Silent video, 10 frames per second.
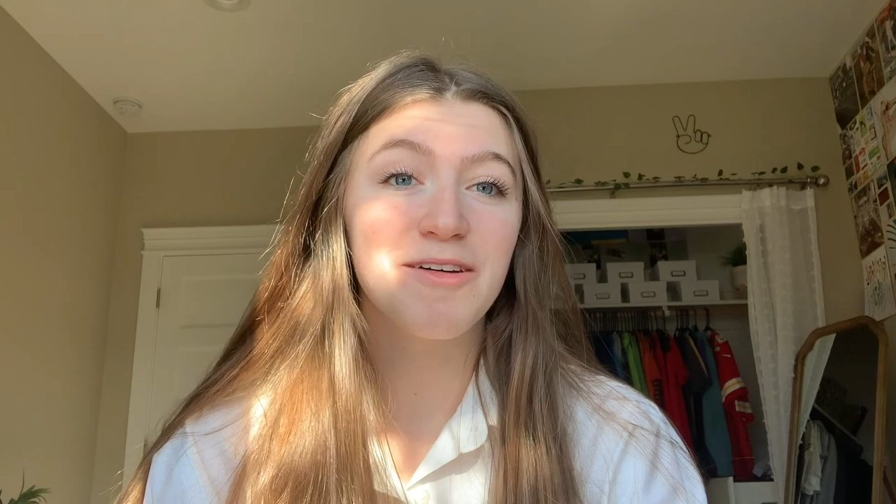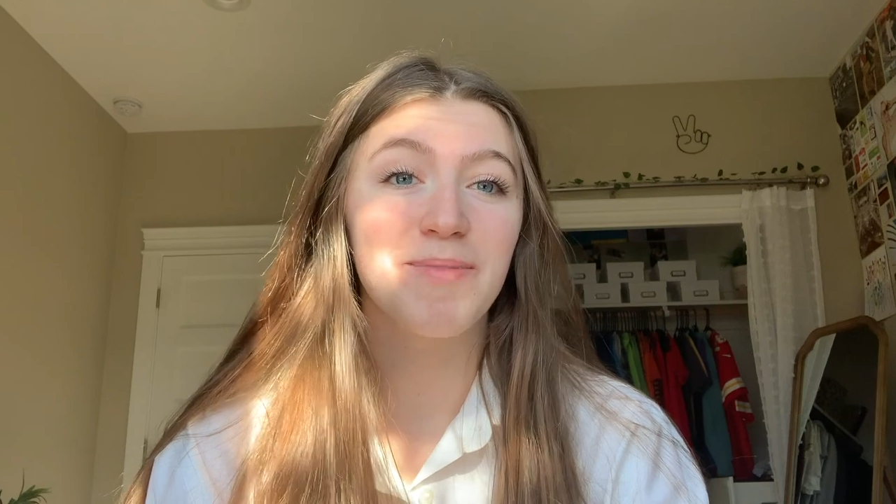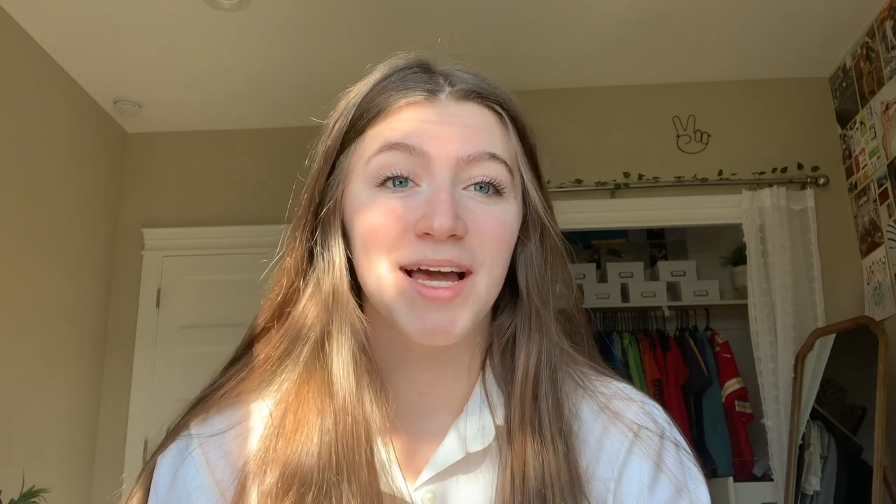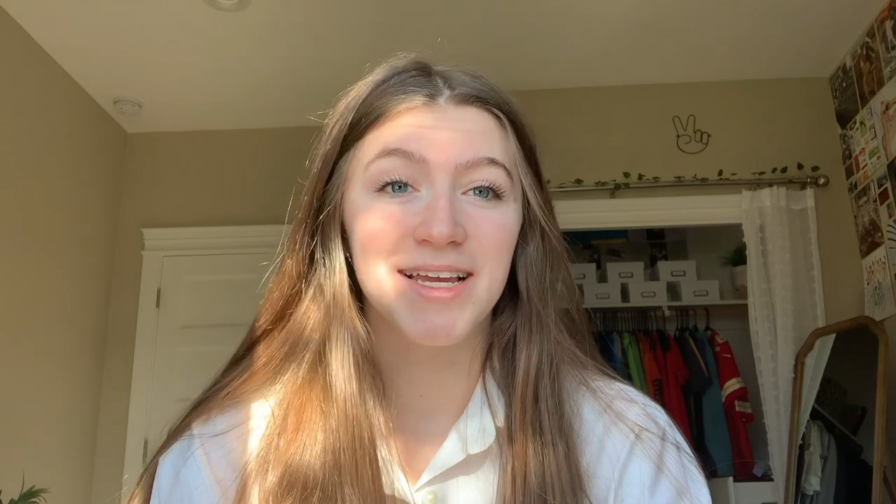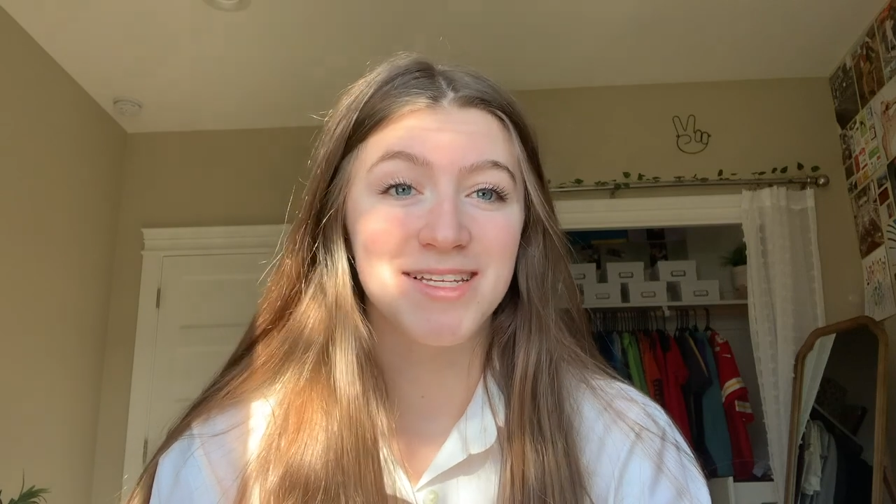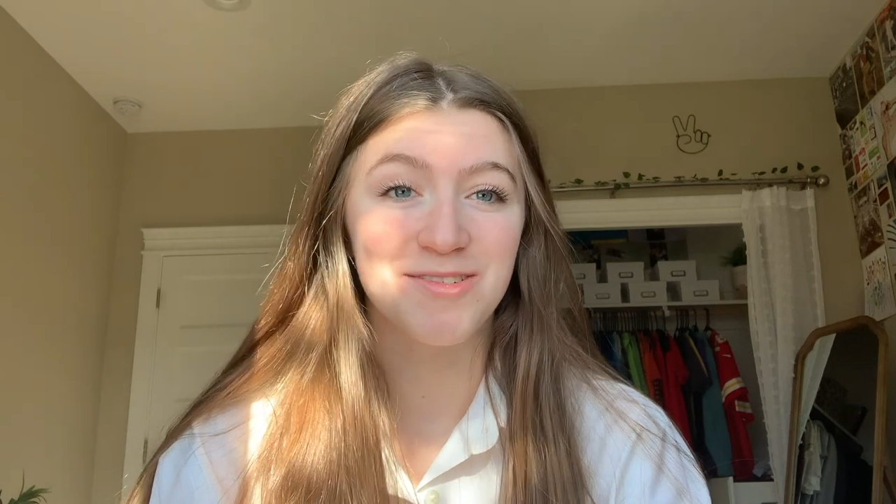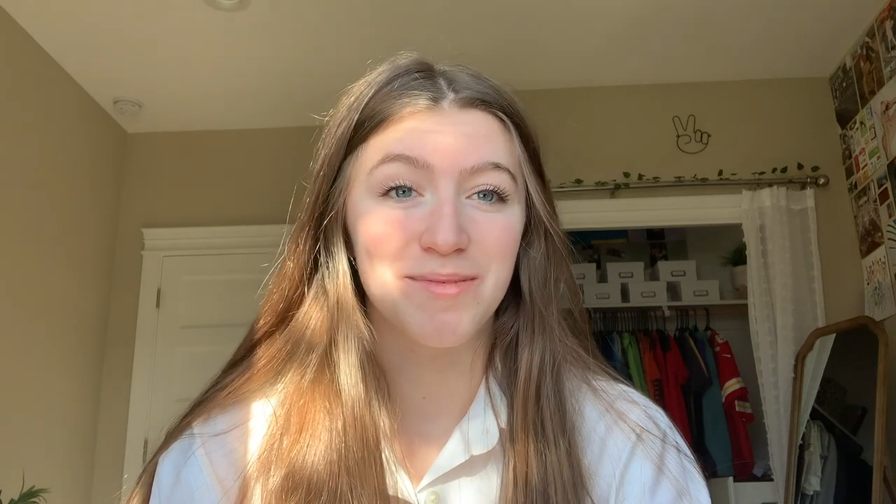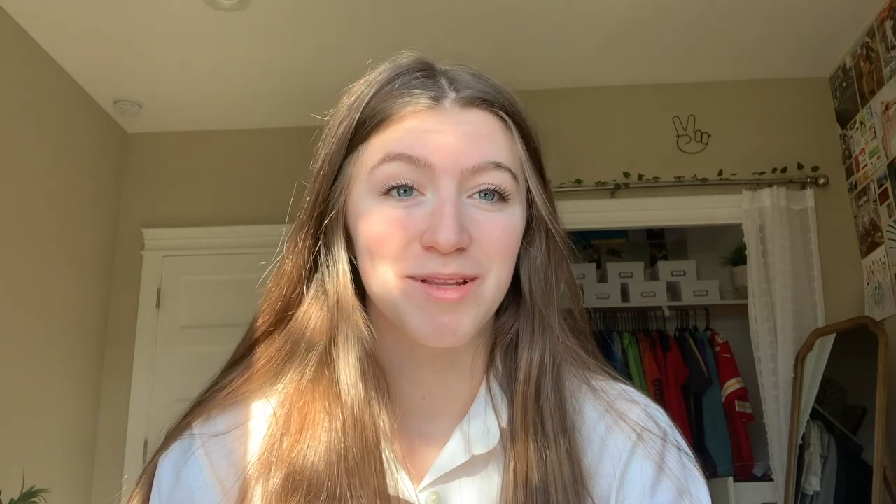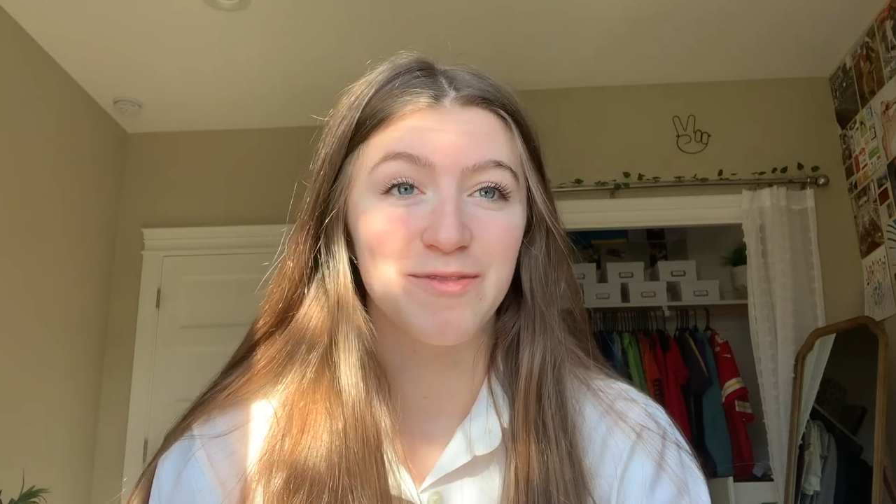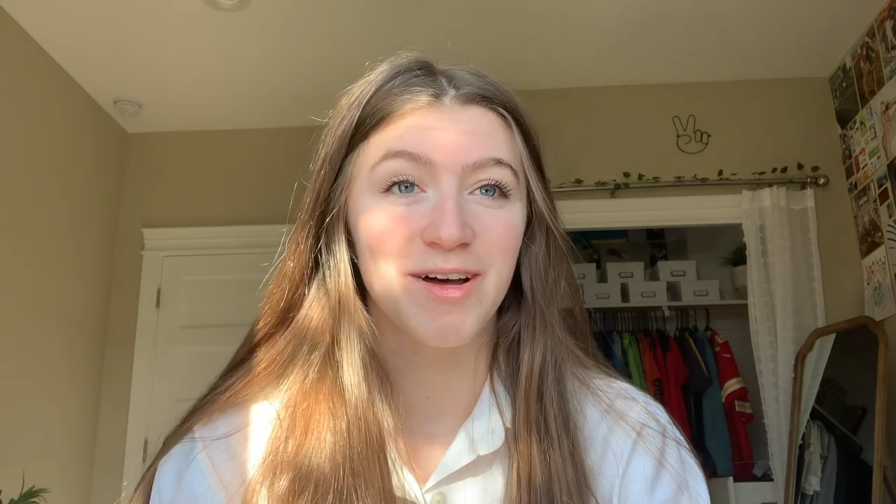of Black History
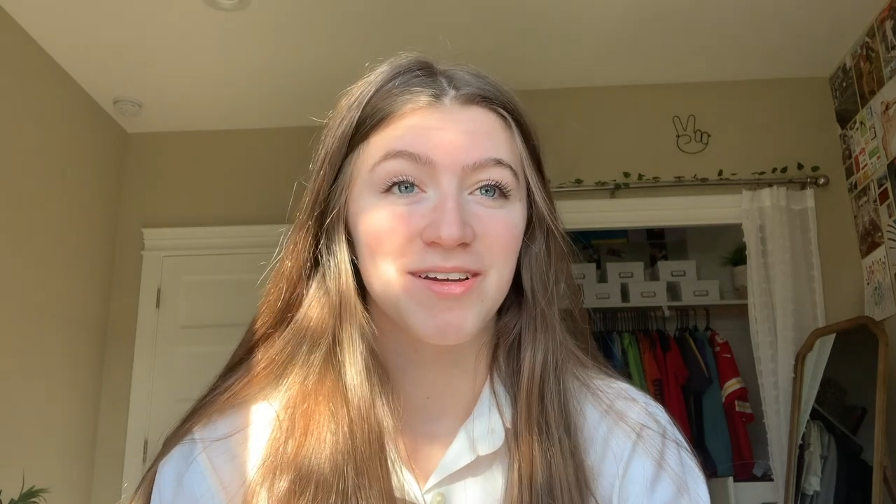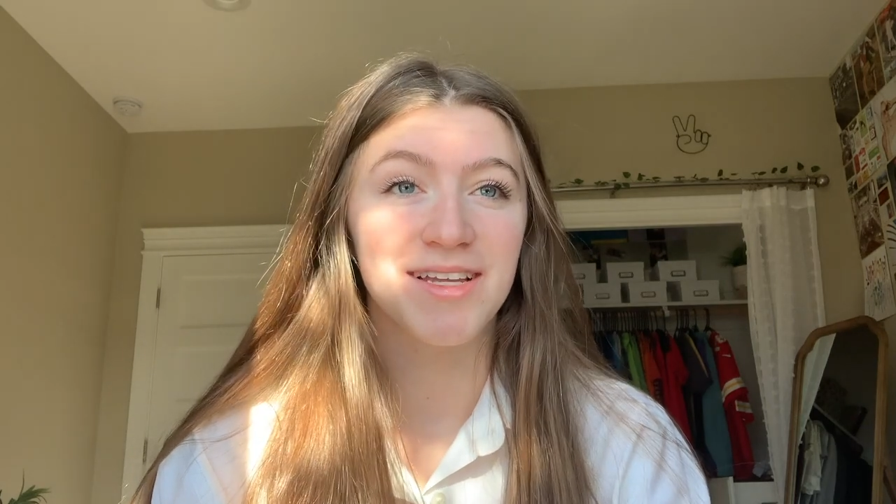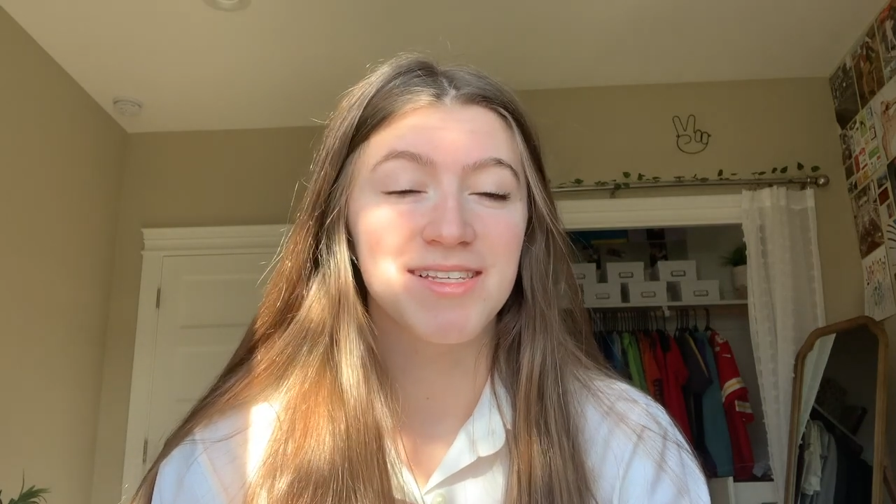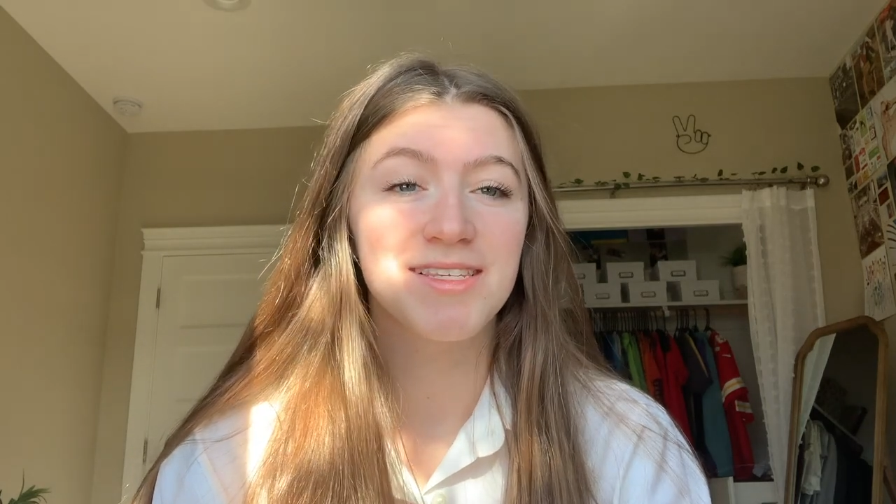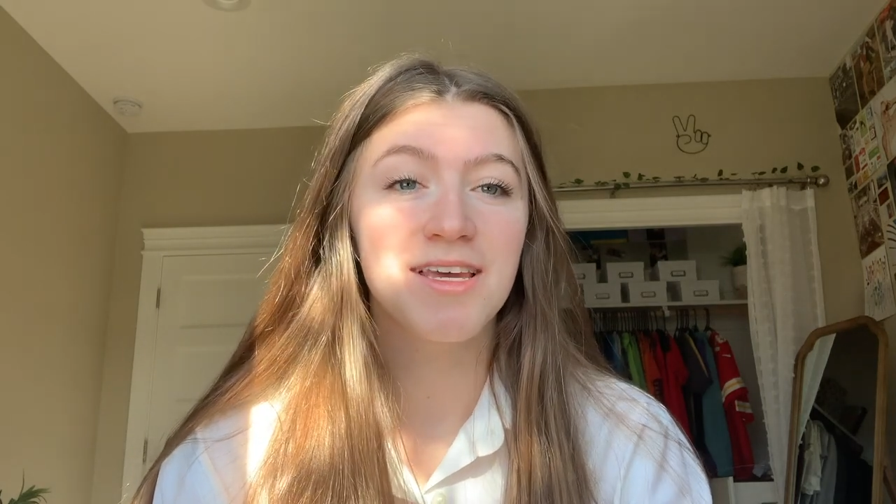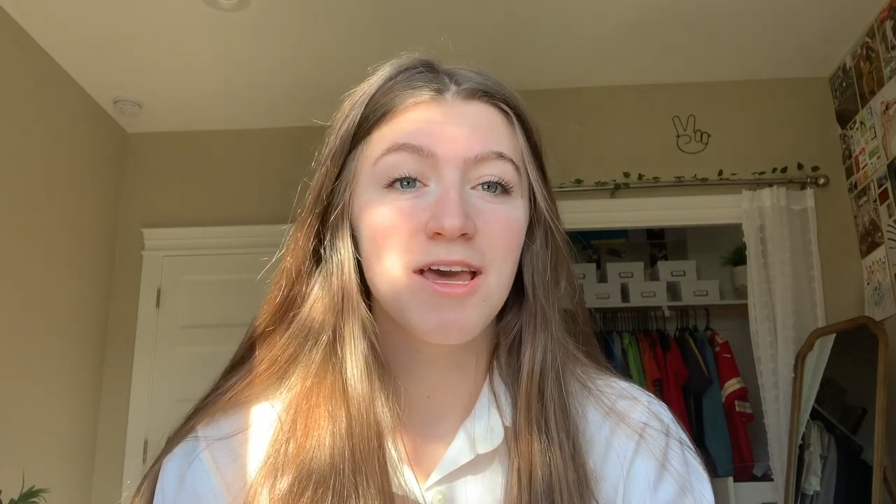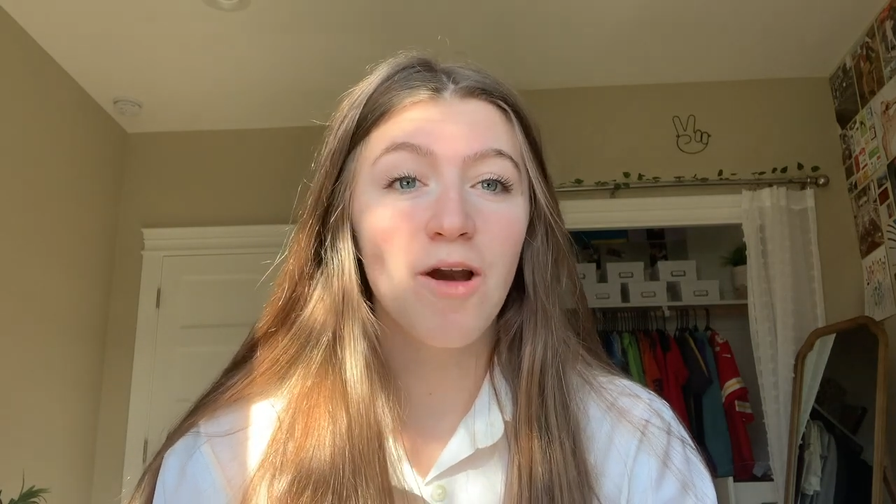Month, Falcons.